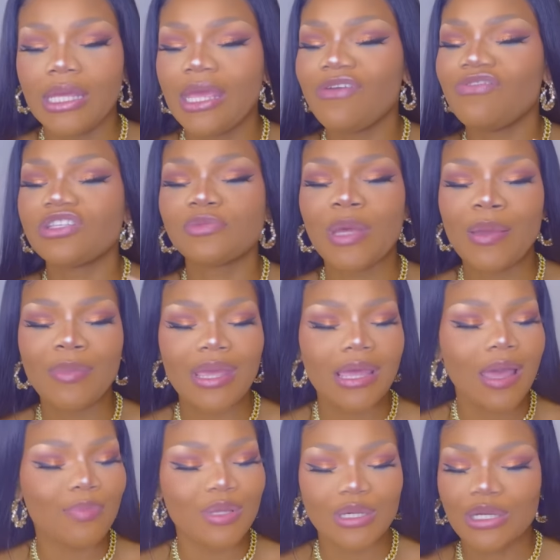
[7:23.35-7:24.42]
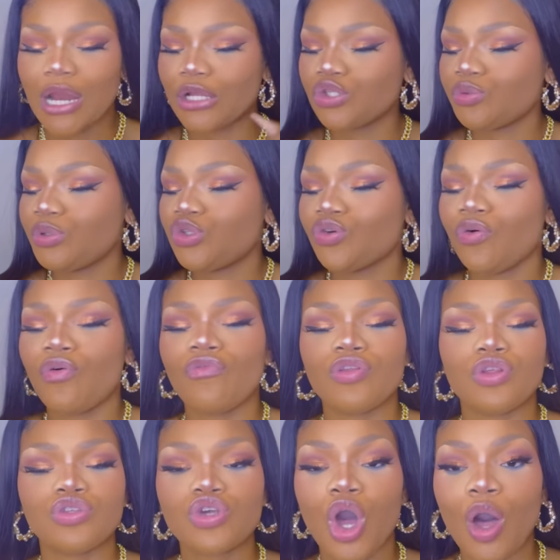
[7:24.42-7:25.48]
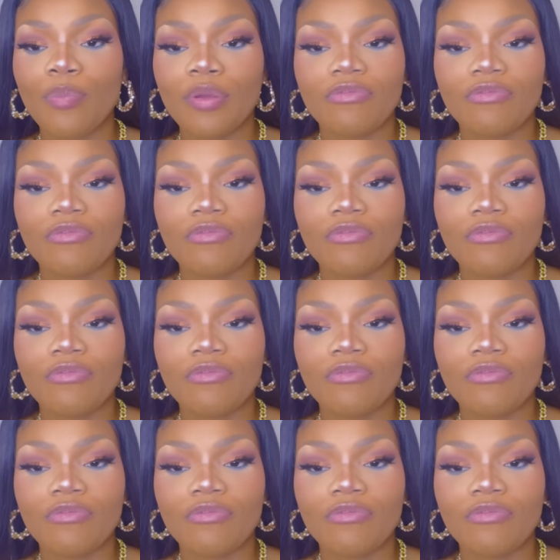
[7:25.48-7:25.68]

If it's my makeup, then it has to be to over the top.